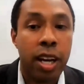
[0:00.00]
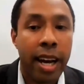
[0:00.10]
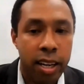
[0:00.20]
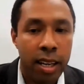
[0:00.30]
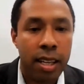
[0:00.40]

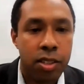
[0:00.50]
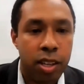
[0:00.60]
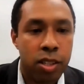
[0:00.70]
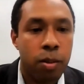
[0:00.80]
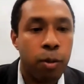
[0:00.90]

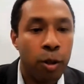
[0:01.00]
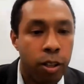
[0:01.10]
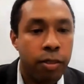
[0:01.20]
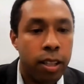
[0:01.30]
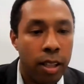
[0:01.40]
tiredness as a
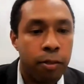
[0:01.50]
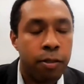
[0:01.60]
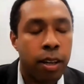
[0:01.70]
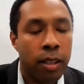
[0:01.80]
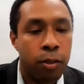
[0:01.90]

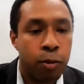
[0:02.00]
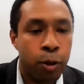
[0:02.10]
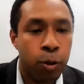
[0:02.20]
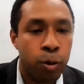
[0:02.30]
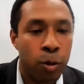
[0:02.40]
motivating factor
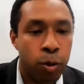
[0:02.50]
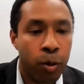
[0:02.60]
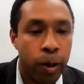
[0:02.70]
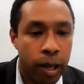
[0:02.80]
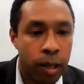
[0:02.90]
for you to do
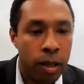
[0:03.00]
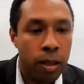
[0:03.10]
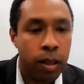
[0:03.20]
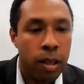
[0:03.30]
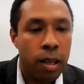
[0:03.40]
well.
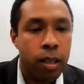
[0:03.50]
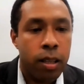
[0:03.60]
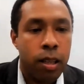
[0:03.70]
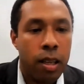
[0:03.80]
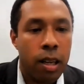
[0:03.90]

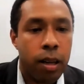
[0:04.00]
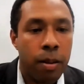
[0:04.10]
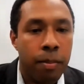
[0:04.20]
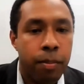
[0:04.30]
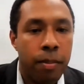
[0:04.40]

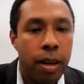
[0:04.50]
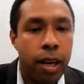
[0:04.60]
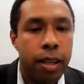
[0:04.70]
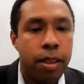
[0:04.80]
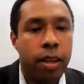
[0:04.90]

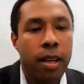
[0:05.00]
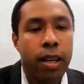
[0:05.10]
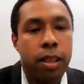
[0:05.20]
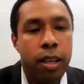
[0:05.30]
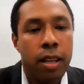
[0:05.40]
And I think
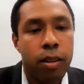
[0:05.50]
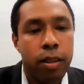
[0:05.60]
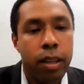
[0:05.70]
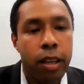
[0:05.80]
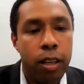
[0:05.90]

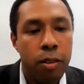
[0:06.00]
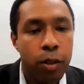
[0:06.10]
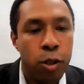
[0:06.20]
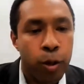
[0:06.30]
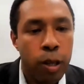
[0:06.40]

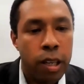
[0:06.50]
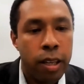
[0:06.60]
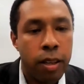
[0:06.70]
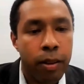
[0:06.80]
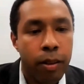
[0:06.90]

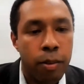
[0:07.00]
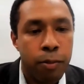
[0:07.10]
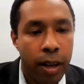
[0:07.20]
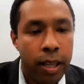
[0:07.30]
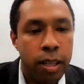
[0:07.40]
individually
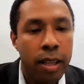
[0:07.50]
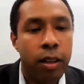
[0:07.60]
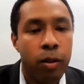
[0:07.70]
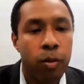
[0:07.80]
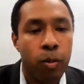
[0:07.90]

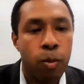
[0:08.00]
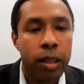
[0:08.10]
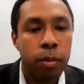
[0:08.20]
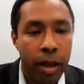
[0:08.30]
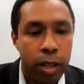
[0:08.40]
finding
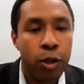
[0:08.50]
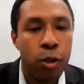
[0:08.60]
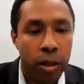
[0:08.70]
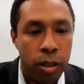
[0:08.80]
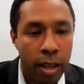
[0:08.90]
what makes
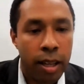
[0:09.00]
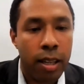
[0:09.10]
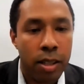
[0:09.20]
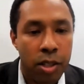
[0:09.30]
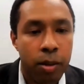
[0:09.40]
you tick
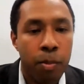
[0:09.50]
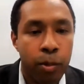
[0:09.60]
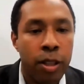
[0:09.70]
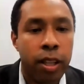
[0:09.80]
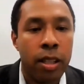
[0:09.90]
is
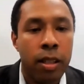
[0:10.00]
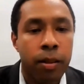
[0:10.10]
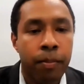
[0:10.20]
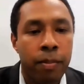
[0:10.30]
important.